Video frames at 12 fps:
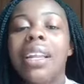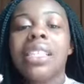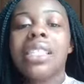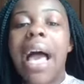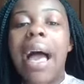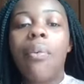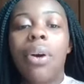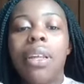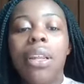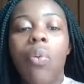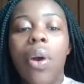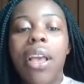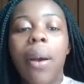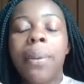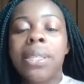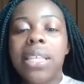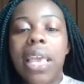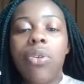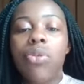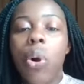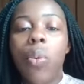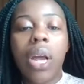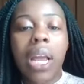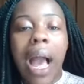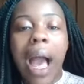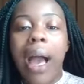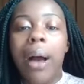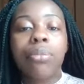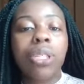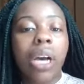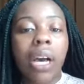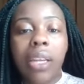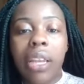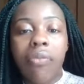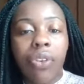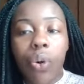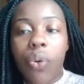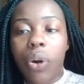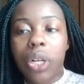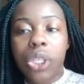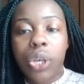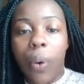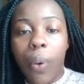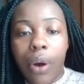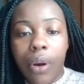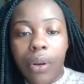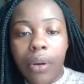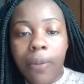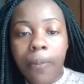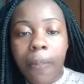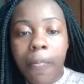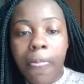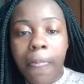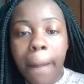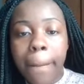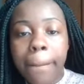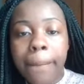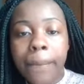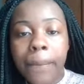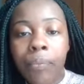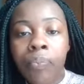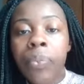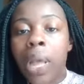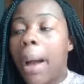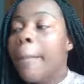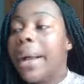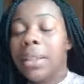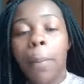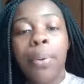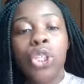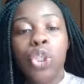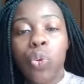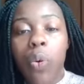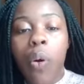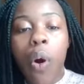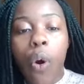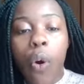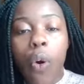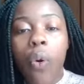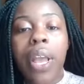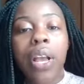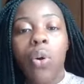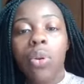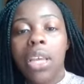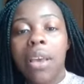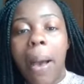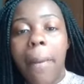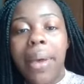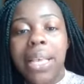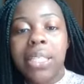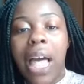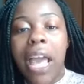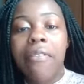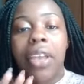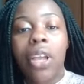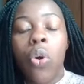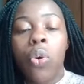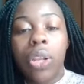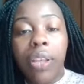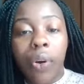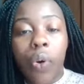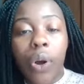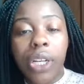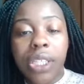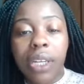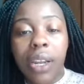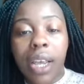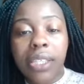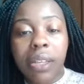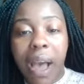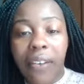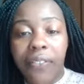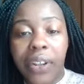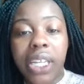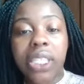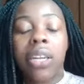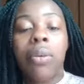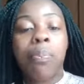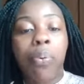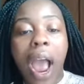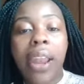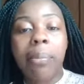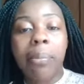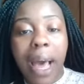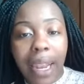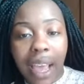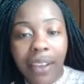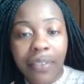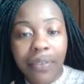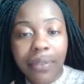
decide one day to wake up and say, you know what, God, I'm done living according to your word, I'm about to put you on hold and go live my best life and go live according to the lust of my flesh and the pride of my life,